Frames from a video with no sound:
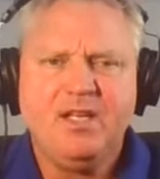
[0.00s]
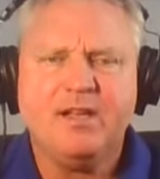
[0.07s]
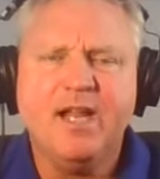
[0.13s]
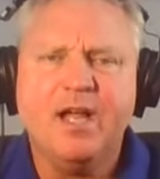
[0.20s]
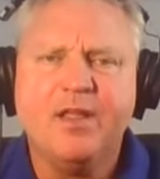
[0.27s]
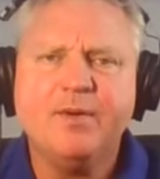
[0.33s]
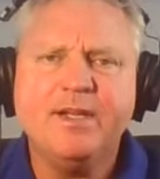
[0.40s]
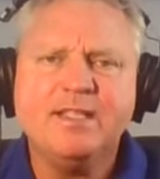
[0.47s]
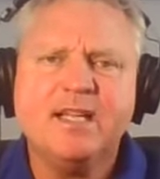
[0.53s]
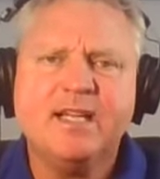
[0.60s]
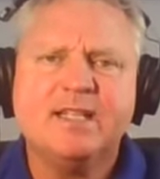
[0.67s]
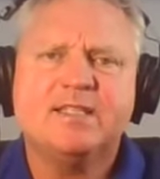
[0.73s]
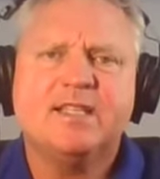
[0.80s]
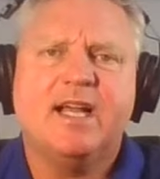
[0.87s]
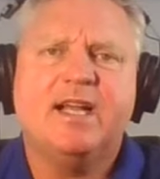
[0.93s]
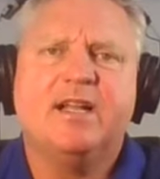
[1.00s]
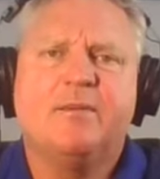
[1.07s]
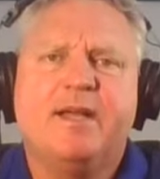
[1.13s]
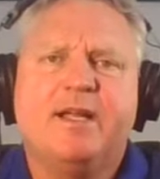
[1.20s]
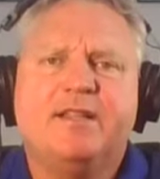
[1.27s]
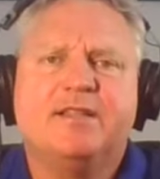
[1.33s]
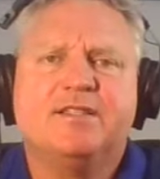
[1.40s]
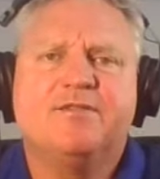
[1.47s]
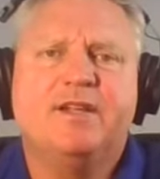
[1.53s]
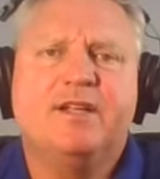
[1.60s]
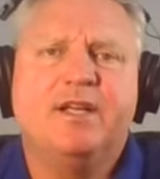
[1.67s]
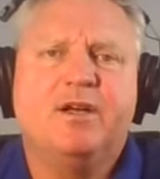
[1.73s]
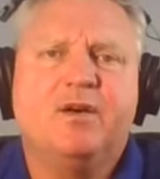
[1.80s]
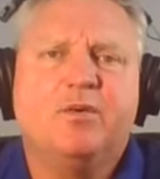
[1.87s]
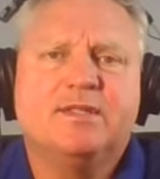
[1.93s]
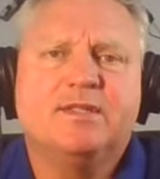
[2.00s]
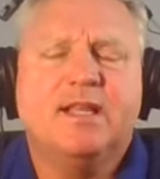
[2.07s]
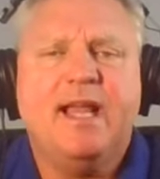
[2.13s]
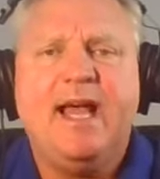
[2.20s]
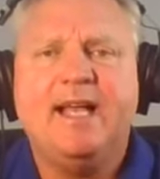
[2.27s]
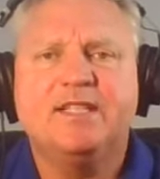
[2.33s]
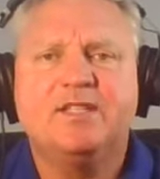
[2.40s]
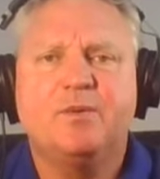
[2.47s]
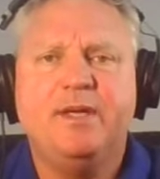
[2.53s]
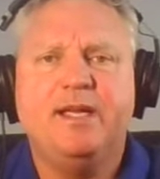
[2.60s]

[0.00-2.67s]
Now, the reason I decided to make this video was last